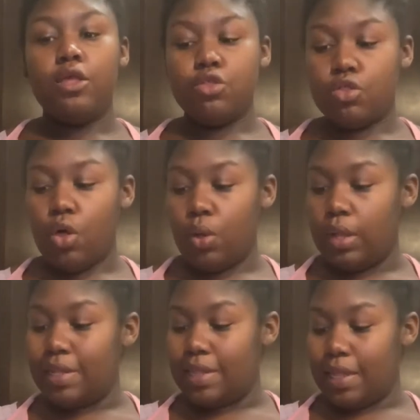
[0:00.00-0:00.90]
So
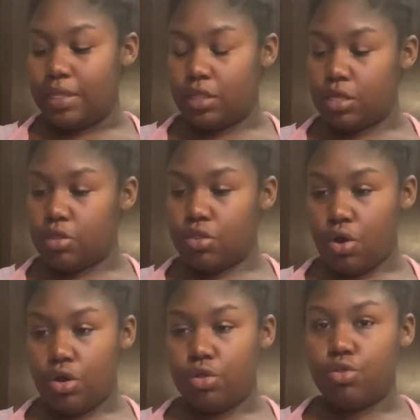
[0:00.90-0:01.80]
let's get
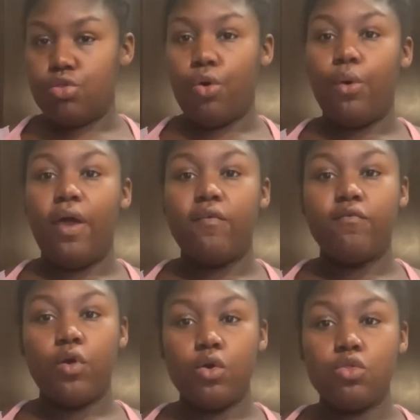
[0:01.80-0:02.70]
started. So at
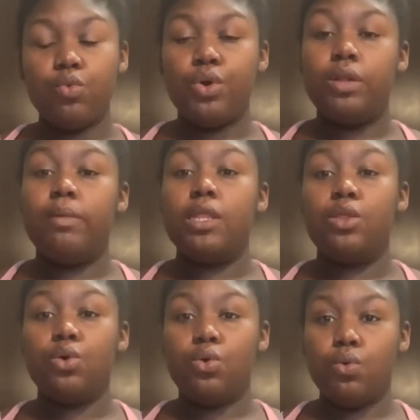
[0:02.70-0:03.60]
first we're going to make
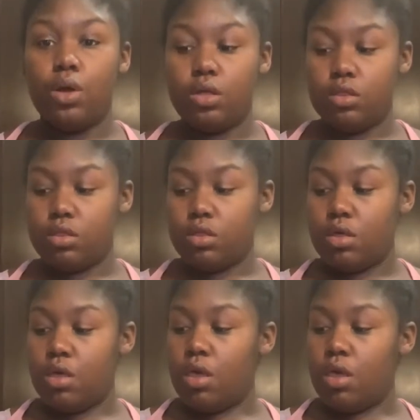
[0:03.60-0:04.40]
the crust.